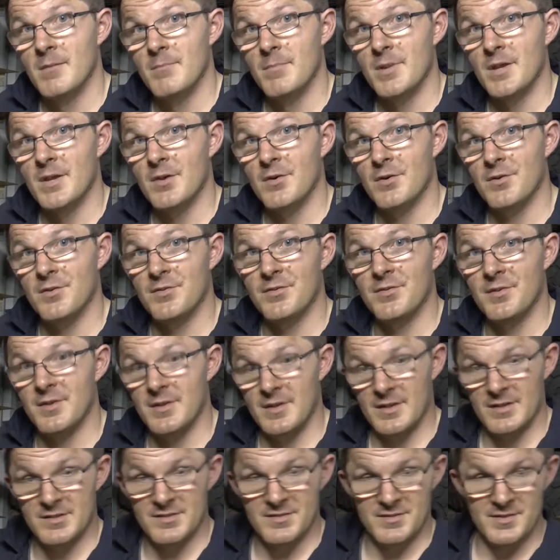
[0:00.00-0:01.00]
because
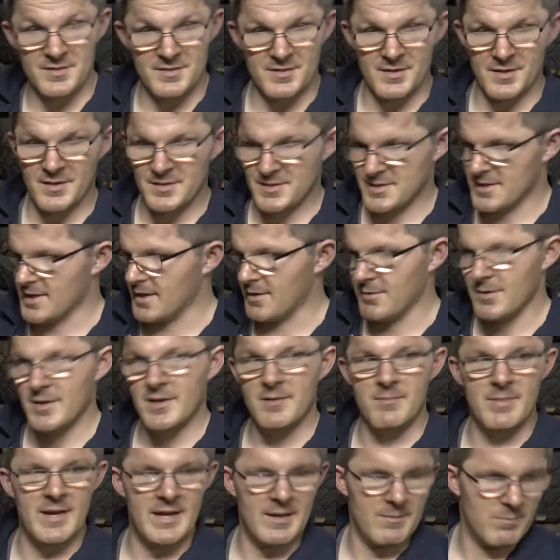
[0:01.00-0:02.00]
it's designed to go in
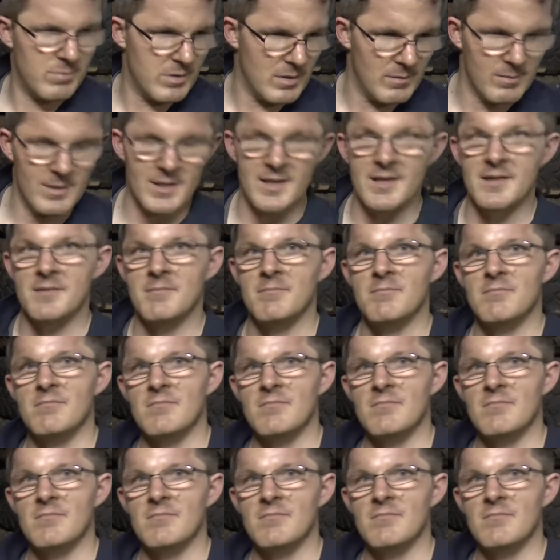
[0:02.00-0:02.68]
about probably